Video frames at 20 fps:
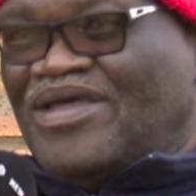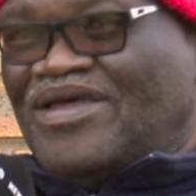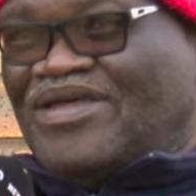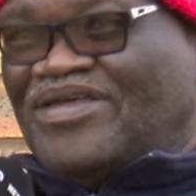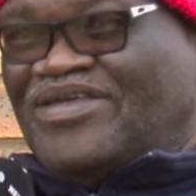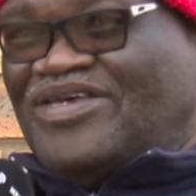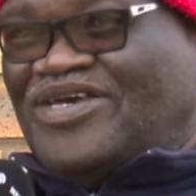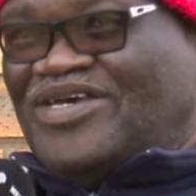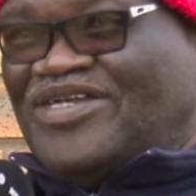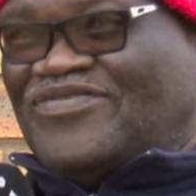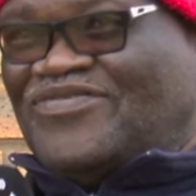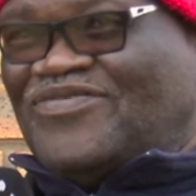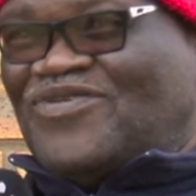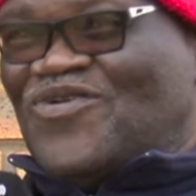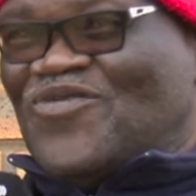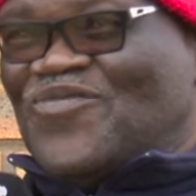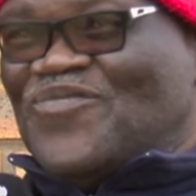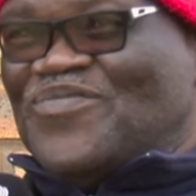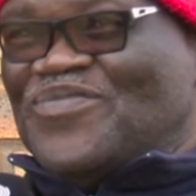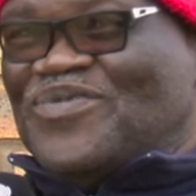Yes,
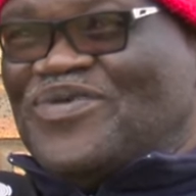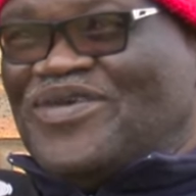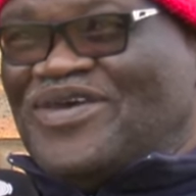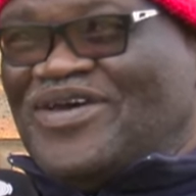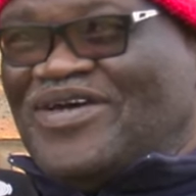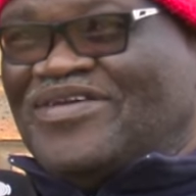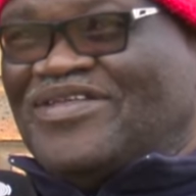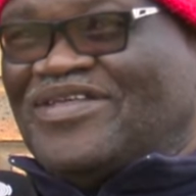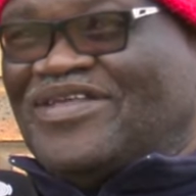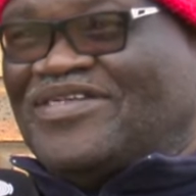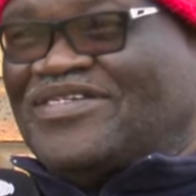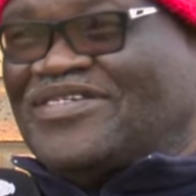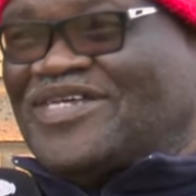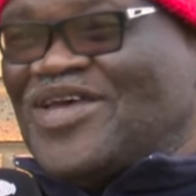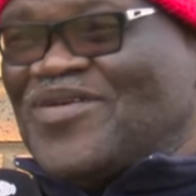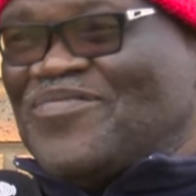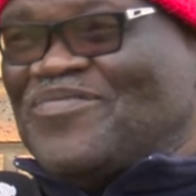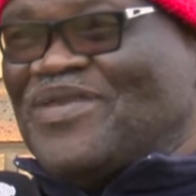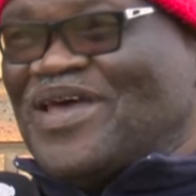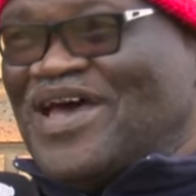from here, the
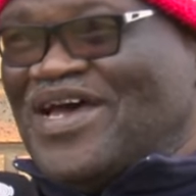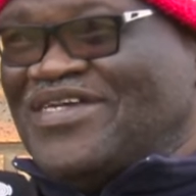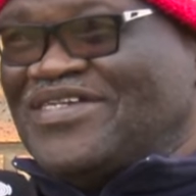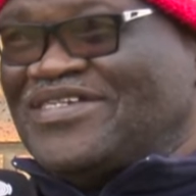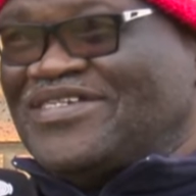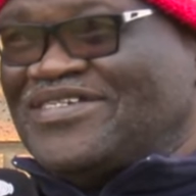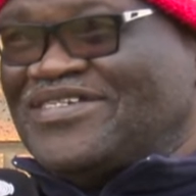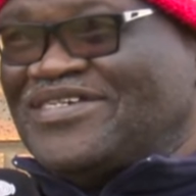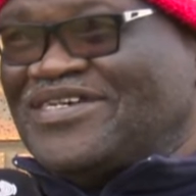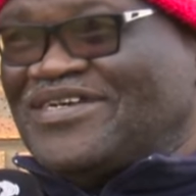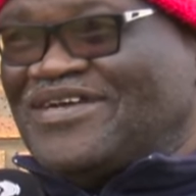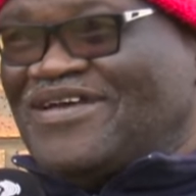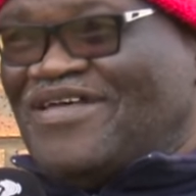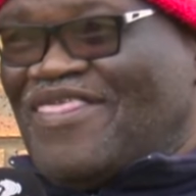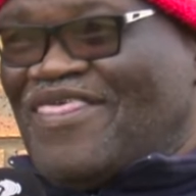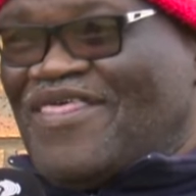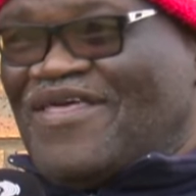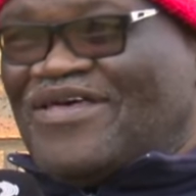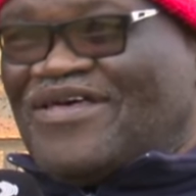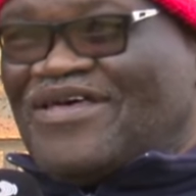same night,
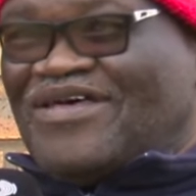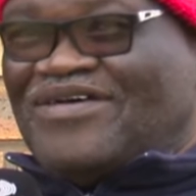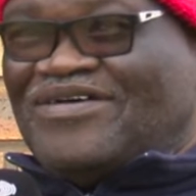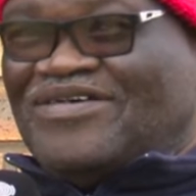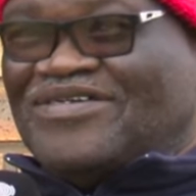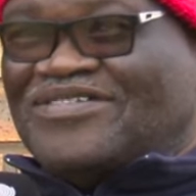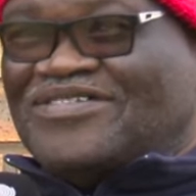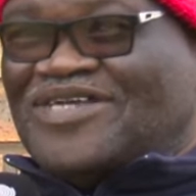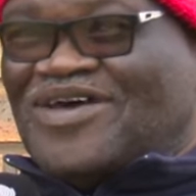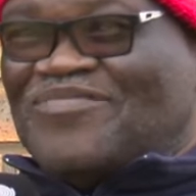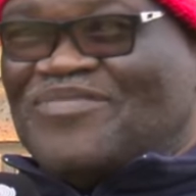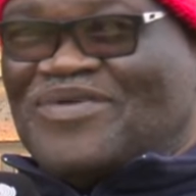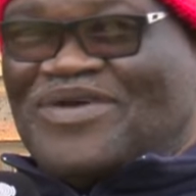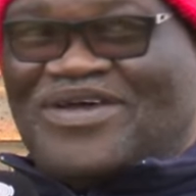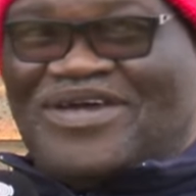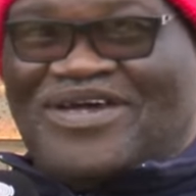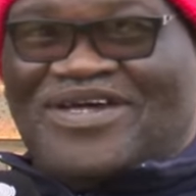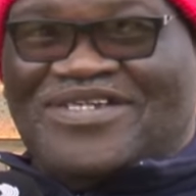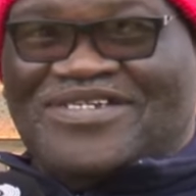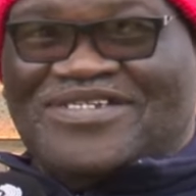uh, some
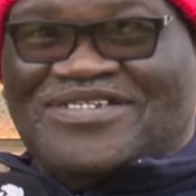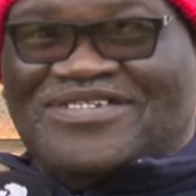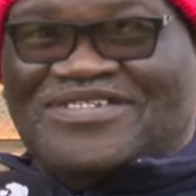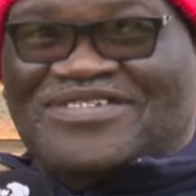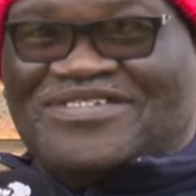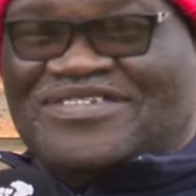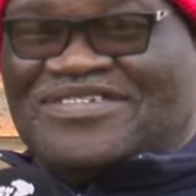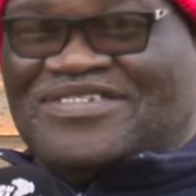girls